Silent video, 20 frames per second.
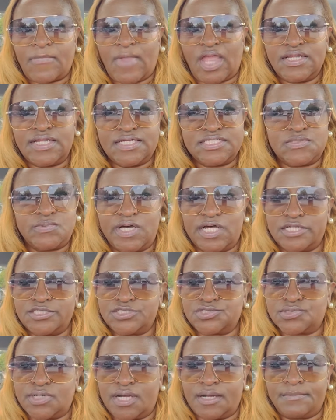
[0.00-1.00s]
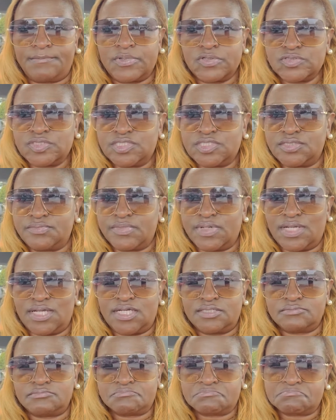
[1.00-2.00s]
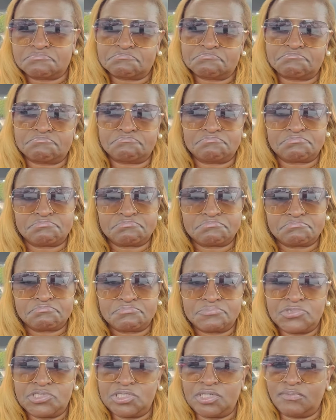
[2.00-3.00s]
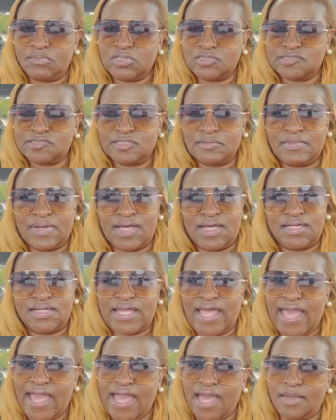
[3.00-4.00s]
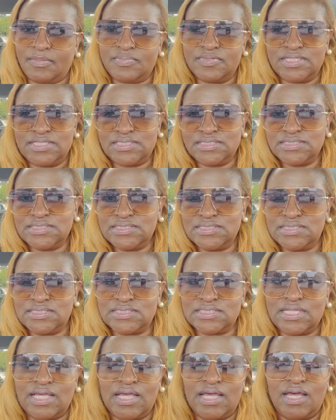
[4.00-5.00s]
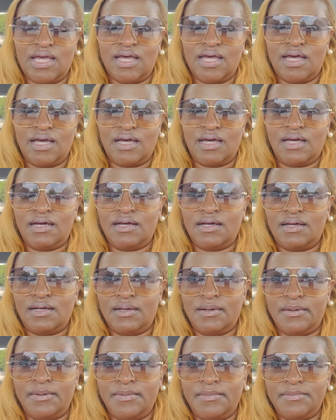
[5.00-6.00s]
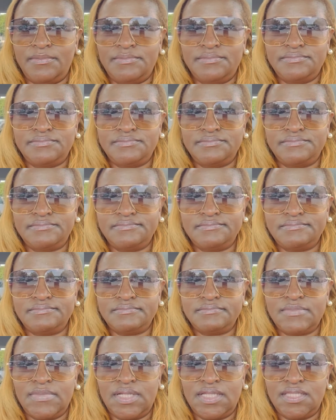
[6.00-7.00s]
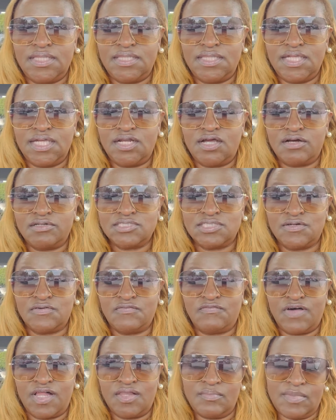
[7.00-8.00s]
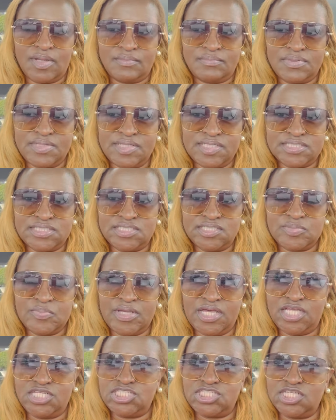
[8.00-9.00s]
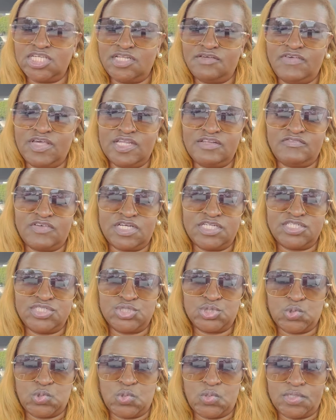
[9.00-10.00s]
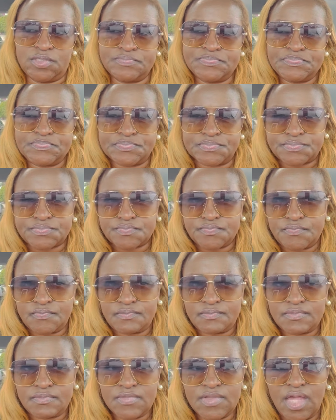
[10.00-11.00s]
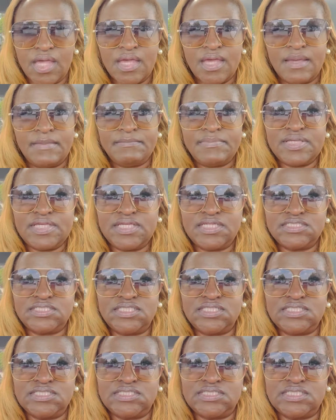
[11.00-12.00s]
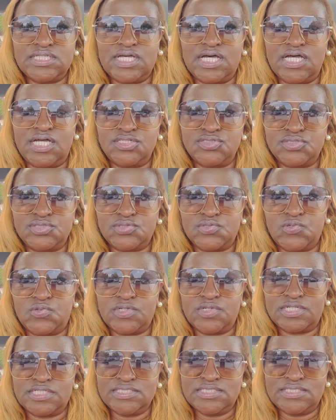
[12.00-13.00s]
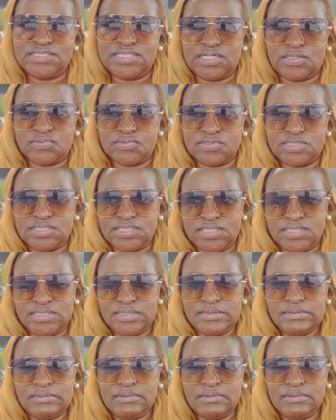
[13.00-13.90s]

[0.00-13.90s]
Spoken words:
That's where I drop most of my, you know, most of my happenings. And then also follow my business page, innovative_business_consulting.